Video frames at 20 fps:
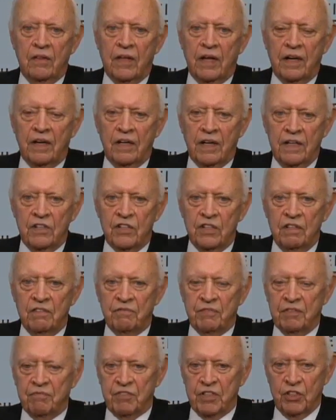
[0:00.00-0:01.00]
that in
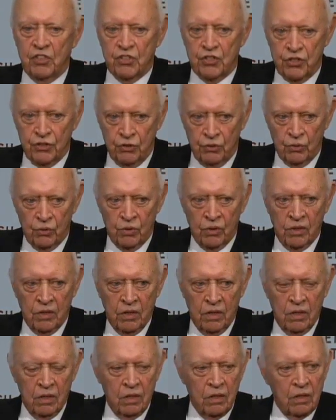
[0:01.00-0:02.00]
1952,
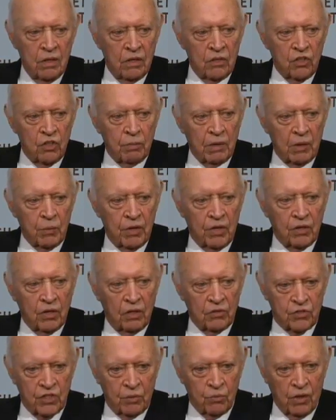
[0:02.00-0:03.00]
you may
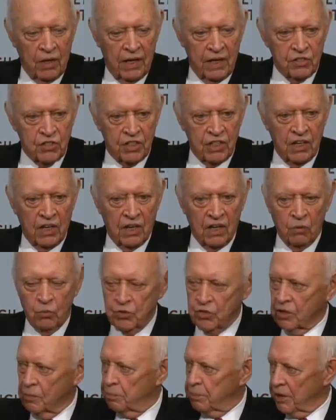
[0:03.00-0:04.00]
recall General Eisenhower
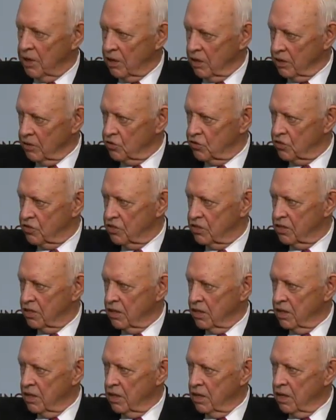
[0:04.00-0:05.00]
was in Paris.
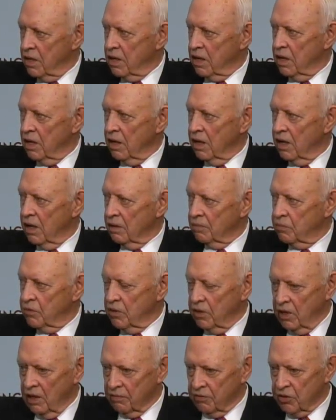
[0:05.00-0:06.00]
Uh,
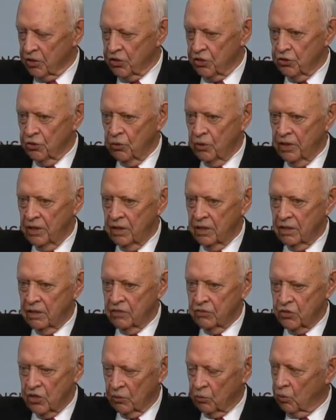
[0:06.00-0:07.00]
Governor Dewey
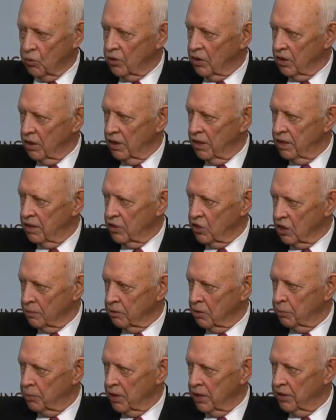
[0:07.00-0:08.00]
and General Clay and
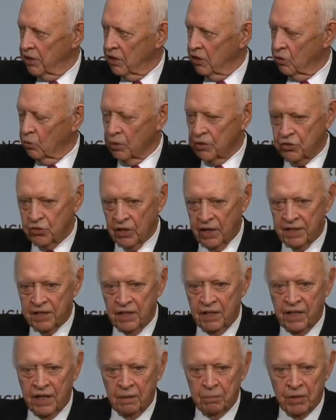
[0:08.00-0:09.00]
Herbert Brownell were
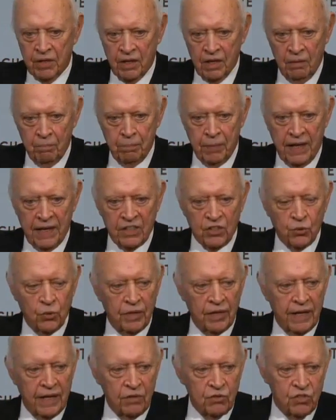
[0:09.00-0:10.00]
trying to get him to come back
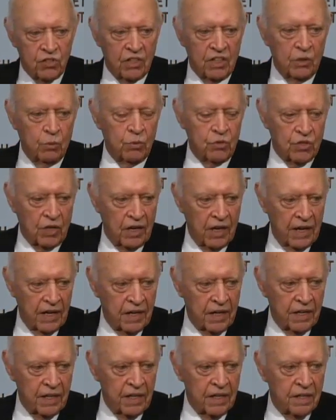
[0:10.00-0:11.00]
to announce that he was a
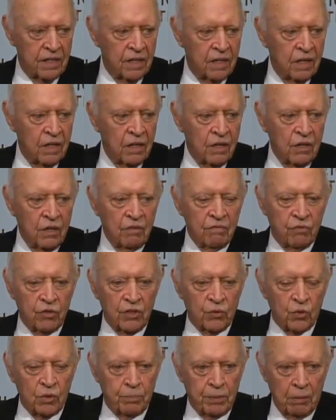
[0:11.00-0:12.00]
candidate for the